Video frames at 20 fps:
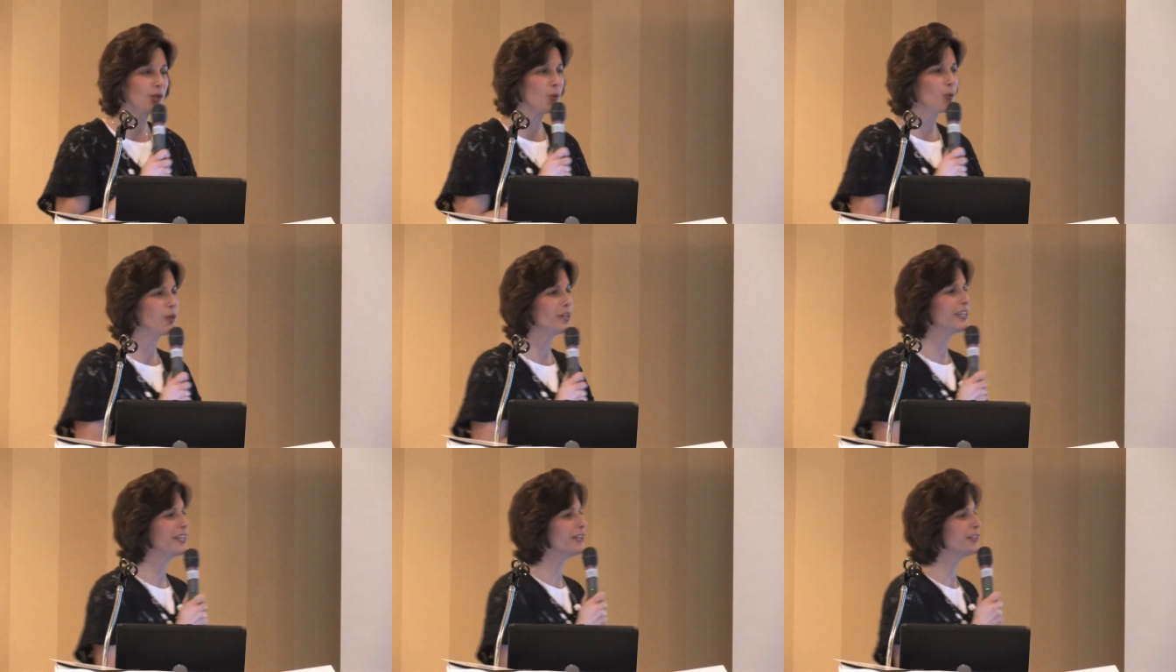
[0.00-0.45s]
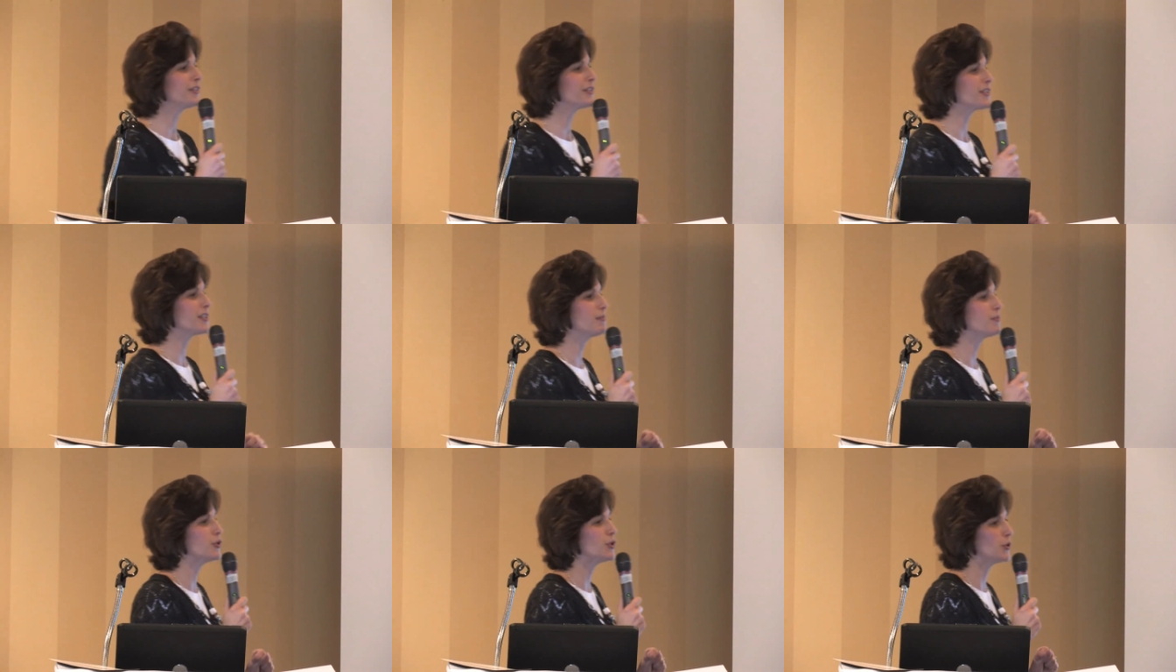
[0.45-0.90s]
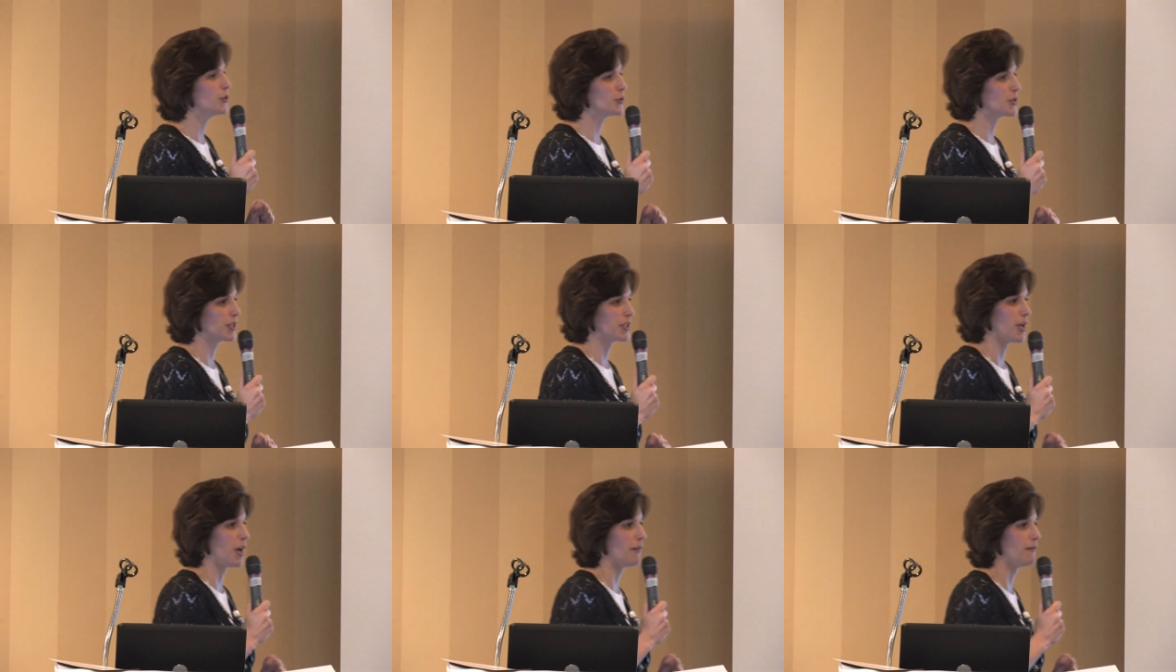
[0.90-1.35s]
Well, here's some new
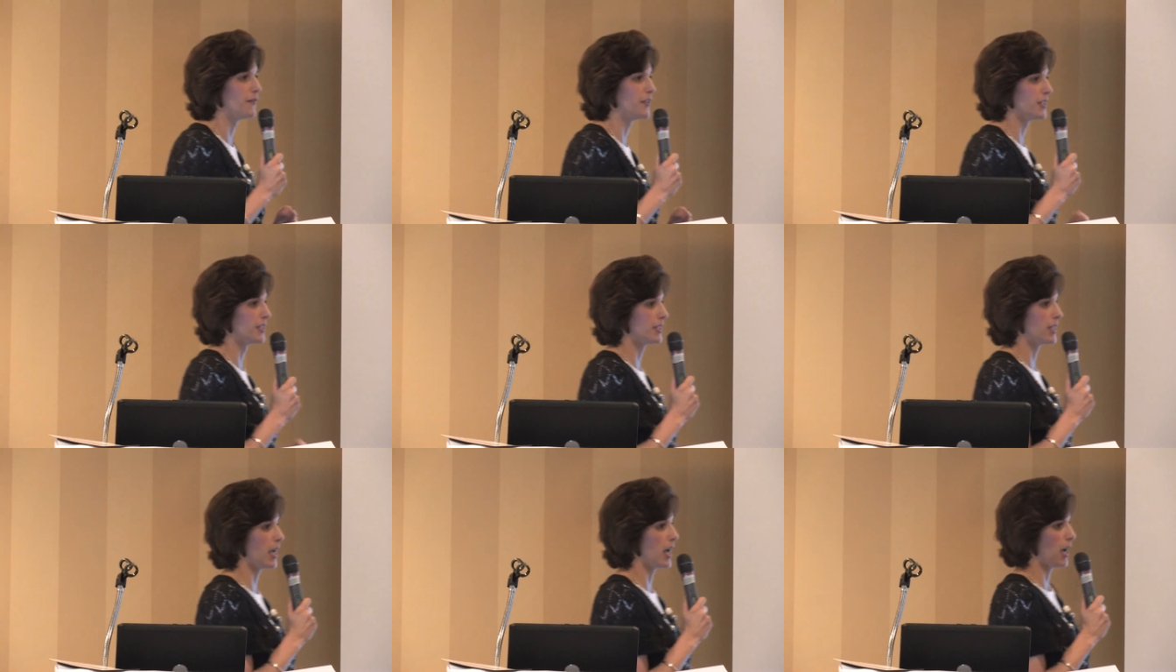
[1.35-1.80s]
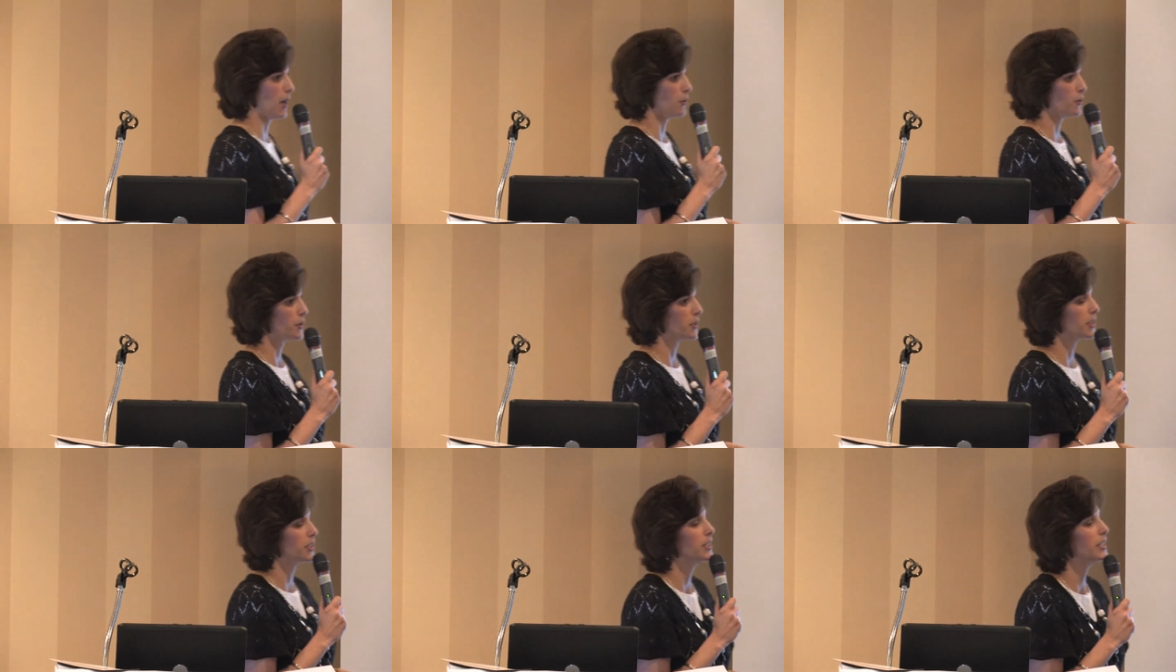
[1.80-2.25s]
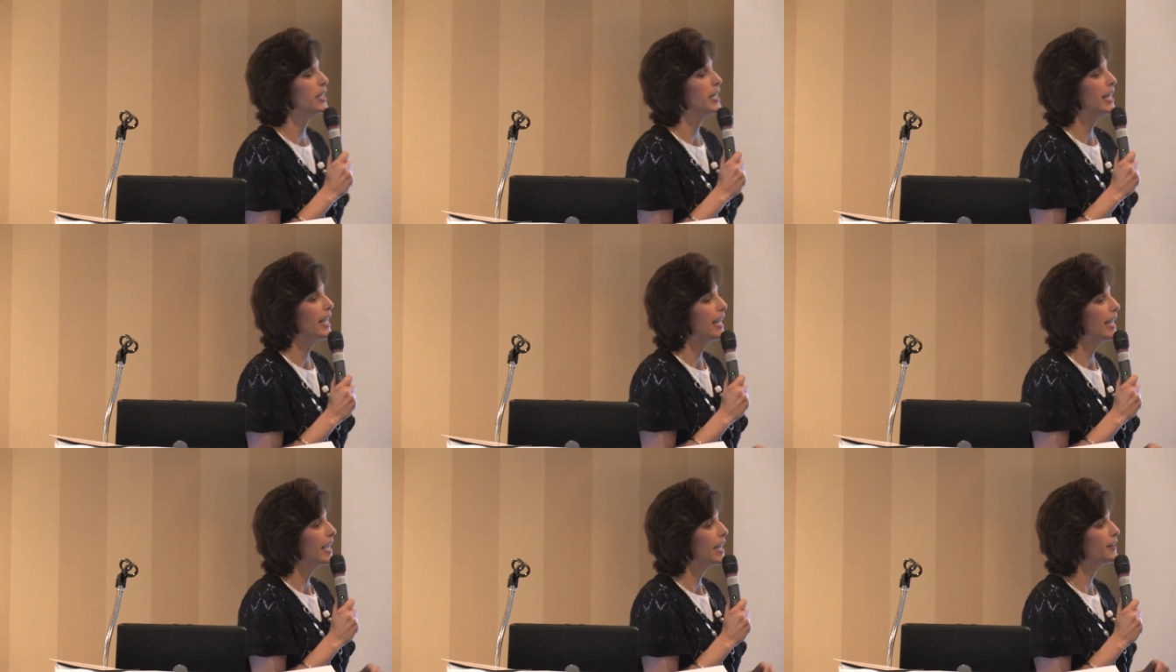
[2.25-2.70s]
stuff that's out,
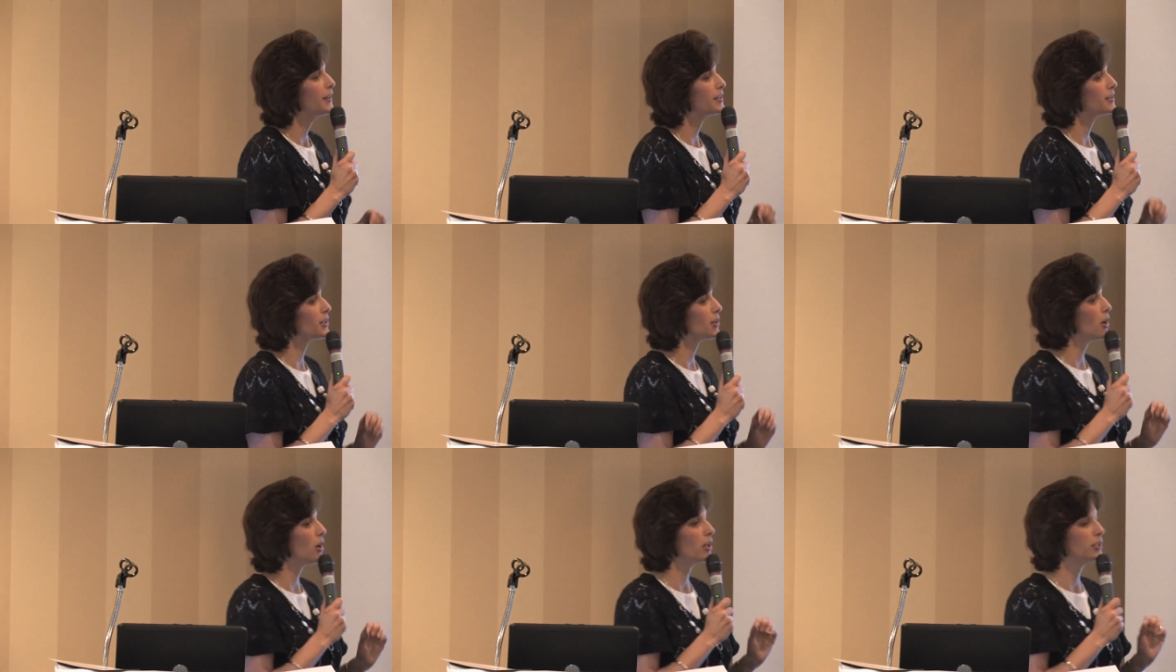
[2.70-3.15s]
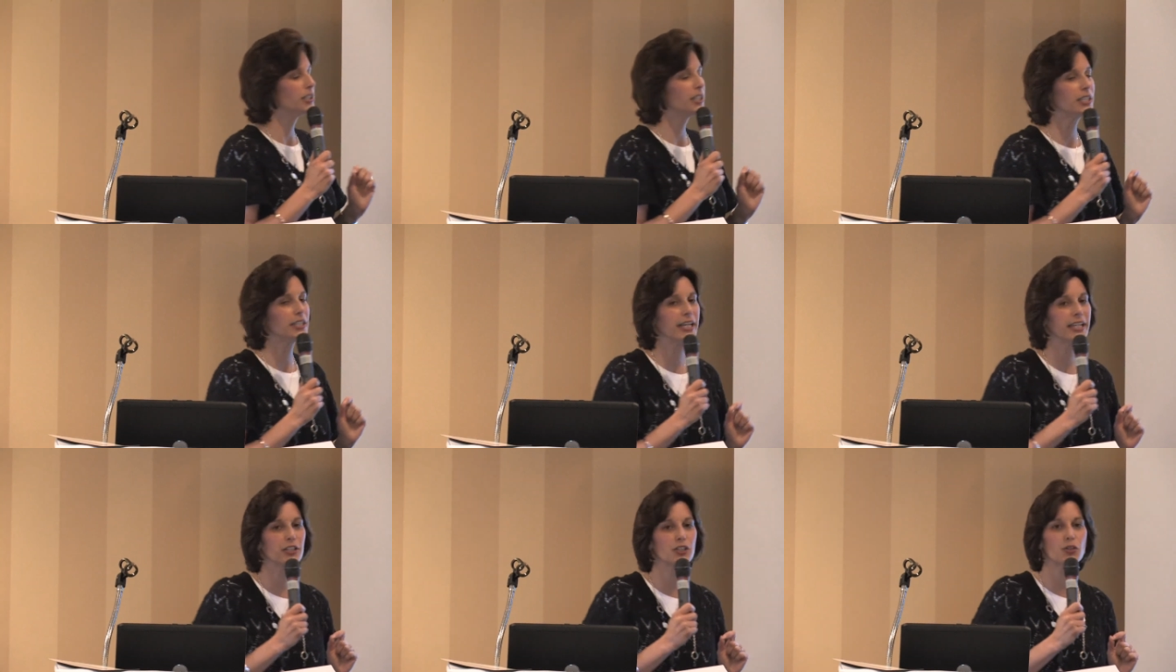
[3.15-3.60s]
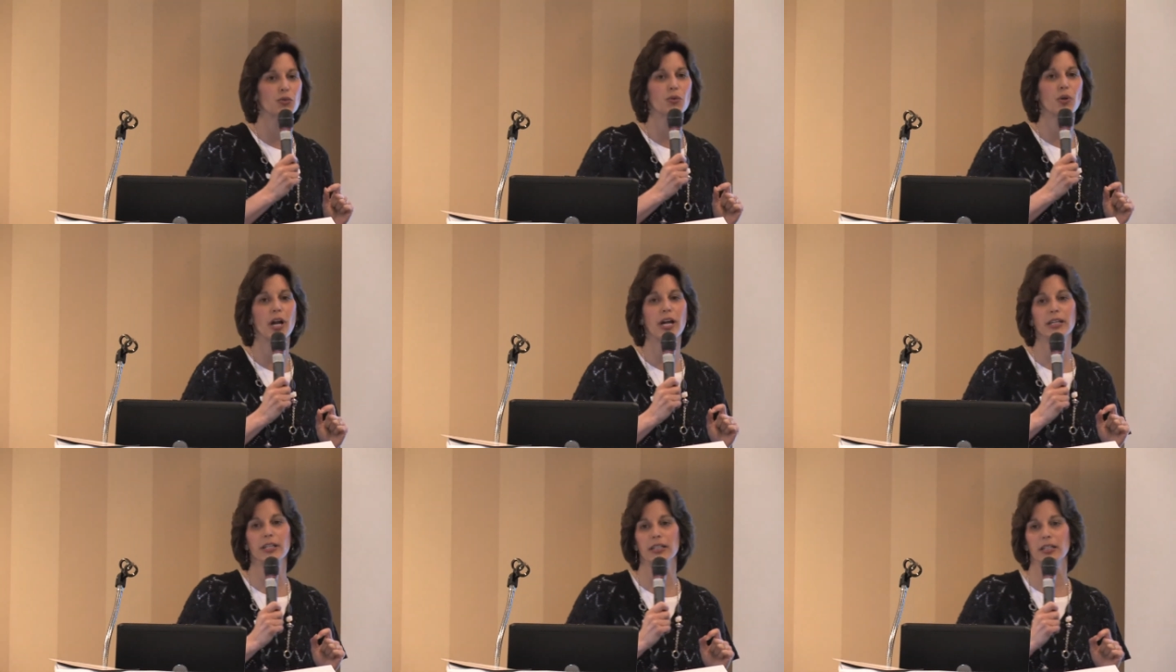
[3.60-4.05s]
and it's called
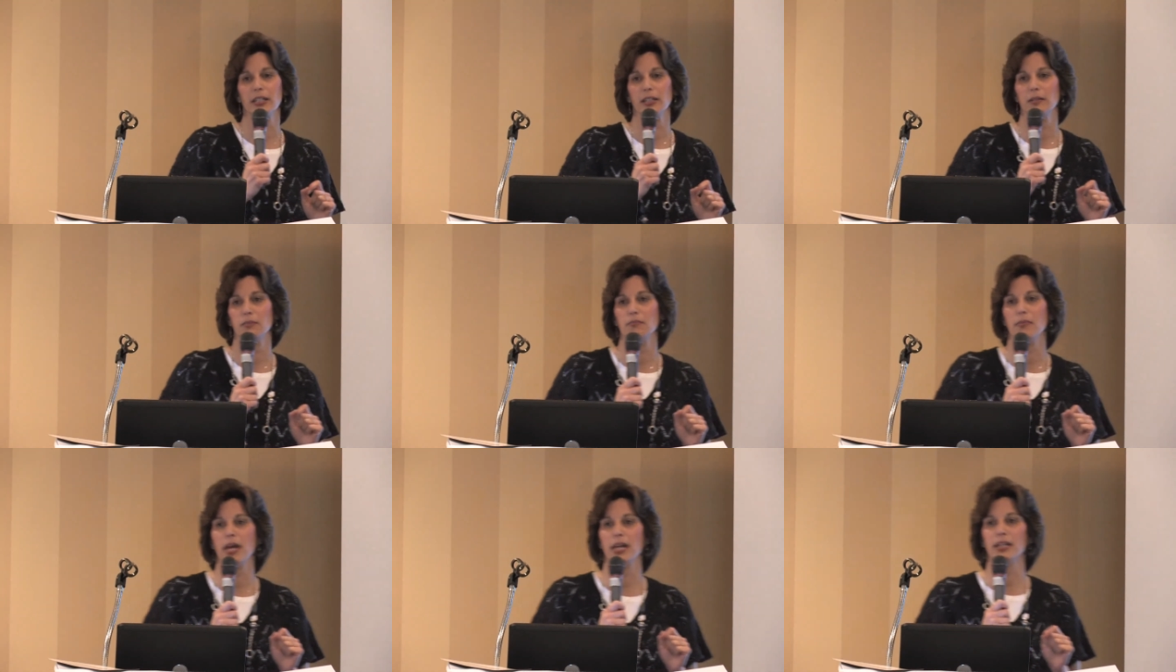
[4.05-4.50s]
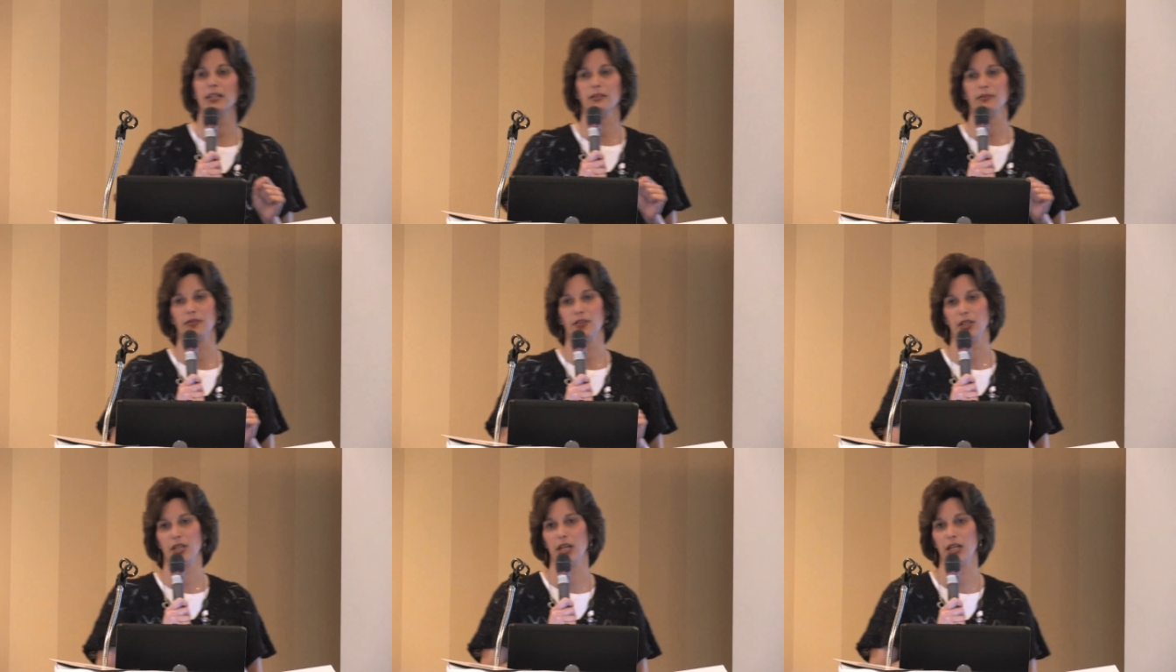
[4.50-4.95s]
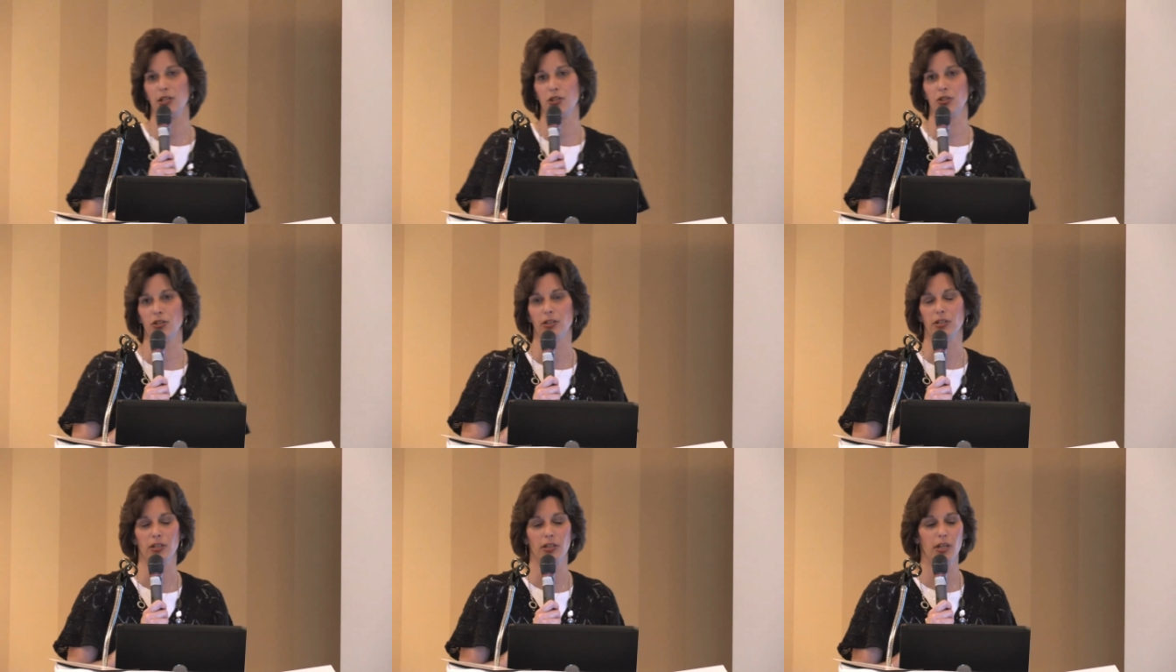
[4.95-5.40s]
electronic
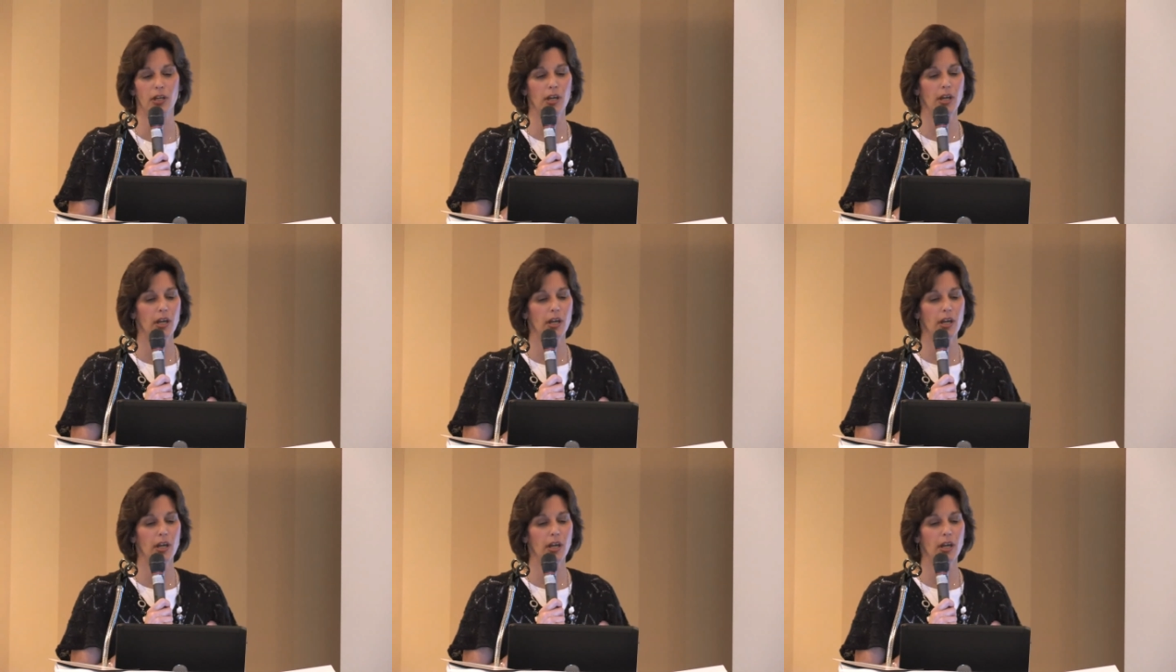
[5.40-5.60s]
magnification.